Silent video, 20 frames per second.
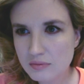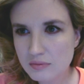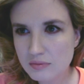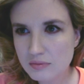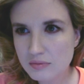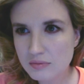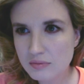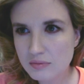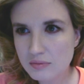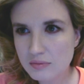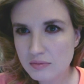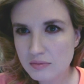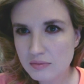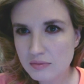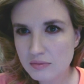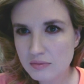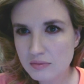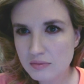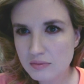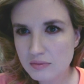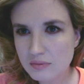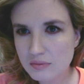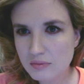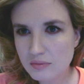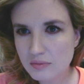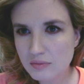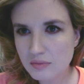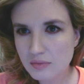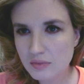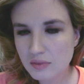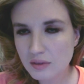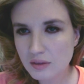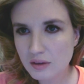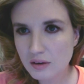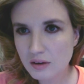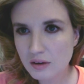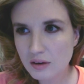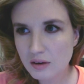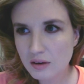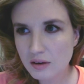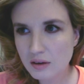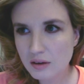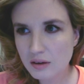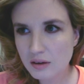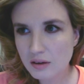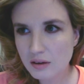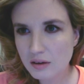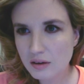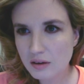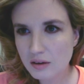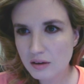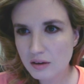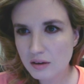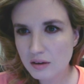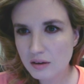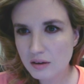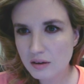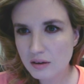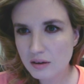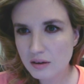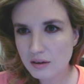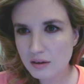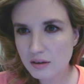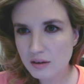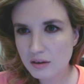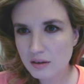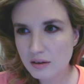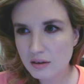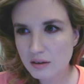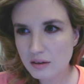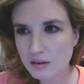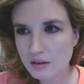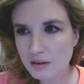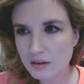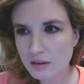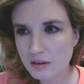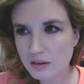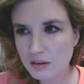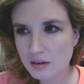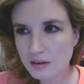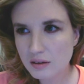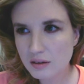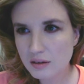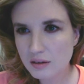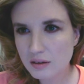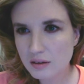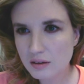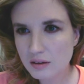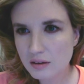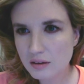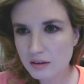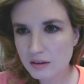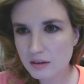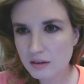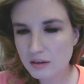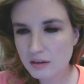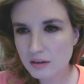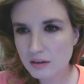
Nothing is said.